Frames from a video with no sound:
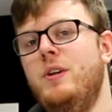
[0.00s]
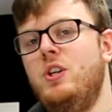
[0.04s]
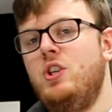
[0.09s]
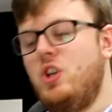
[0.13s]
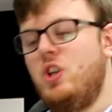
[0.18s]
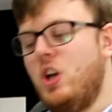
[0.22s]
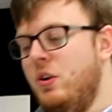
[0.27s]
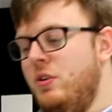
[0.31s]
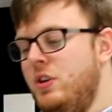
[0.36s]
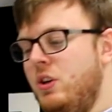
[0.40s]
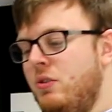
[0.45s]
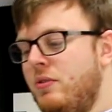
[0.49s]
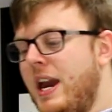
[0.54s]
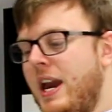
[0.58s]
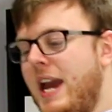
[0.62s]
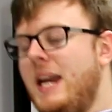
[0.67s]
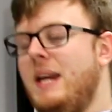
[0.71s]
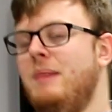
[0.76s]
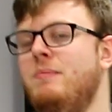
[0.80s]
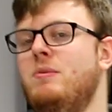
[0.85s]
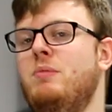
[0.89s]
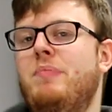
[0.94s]
show you
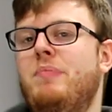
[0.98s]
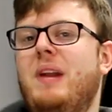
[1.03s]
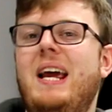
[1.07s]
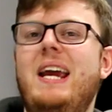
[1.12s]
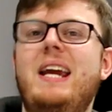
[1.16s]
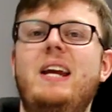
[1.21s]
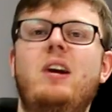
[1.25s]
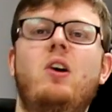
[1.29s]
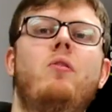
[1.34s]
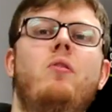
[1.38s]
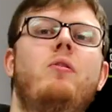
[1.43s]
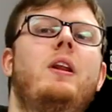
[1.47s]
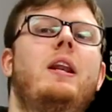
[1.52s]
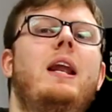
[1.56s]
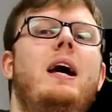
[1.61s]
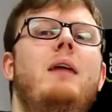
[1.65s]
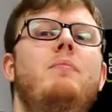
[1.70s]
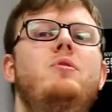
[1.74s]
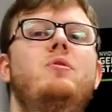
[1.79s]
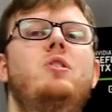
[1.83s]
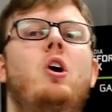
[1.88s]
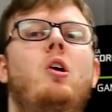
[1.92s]
games playing on the
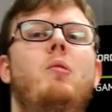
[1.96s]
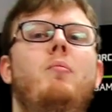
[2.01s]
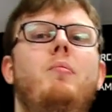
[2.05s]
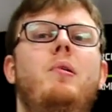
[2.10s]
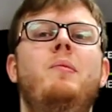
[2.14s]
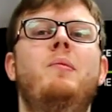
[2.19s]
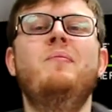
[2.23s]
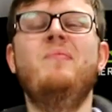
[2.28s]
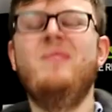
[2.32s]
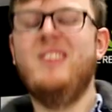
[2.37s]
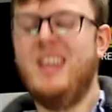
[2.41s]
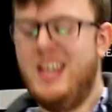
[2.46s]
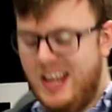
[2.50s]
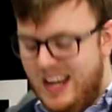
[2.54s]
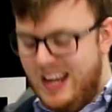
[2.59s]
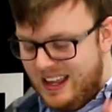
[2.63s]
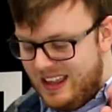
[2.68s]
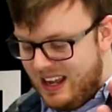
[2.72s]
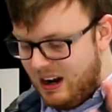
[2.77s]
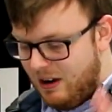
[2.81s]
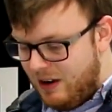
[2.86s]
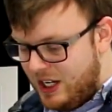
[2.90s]
laptop,
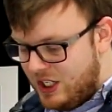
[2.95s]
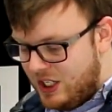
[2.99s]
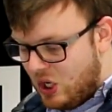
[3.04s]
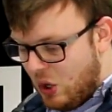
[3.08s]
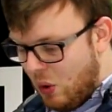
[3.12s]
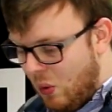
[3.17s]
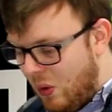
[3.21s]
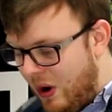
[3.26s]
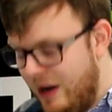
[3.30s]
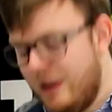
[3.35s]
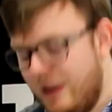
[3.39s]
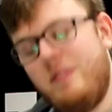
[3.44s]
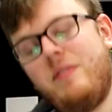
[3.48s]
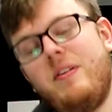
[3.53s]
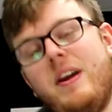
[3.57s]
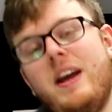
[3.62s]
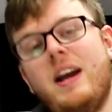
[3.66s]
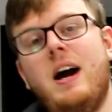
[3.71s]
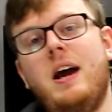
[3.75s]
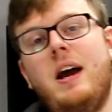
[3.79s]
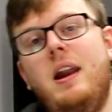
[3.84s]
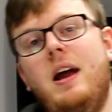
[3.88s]
there is one
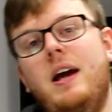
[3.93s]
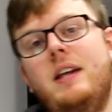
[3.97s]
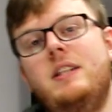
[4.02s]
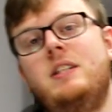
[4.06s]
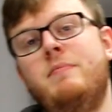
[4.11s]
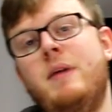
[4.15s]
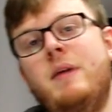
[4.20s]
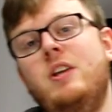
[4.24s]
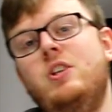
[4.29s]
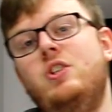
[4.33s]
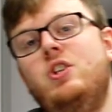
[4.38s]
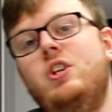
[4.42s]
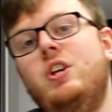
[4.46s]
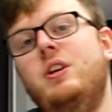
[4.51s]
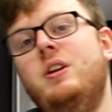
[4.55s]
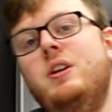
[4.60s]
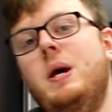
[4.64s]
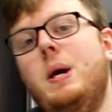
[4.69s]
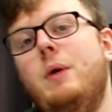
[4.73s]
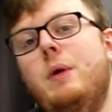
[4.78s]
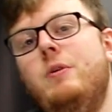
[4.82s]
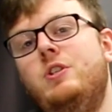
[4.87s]
thing I'd like to
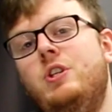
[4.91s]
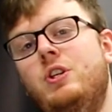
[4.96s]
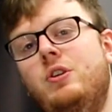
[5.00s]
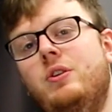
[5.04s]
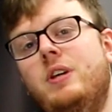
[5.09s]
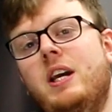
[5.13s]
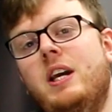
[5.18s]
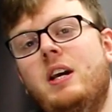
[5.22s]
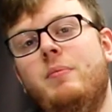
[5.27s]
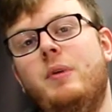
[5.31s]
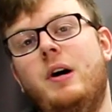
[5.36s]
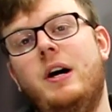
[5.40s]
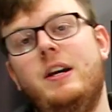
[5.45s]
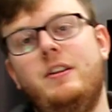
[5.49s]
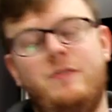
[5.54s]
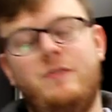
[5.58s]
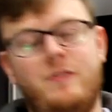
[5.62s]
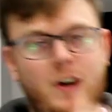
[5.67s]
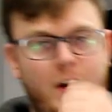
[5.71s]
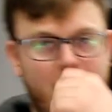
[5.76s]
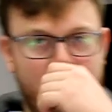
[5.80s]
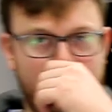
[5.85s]
mention to Gigabyte
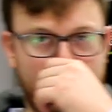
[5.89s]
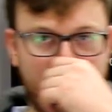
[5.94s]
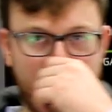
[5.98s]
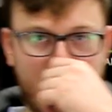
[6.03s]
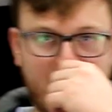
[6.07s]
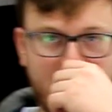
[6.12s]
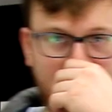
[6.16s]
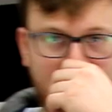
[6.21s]
first, and this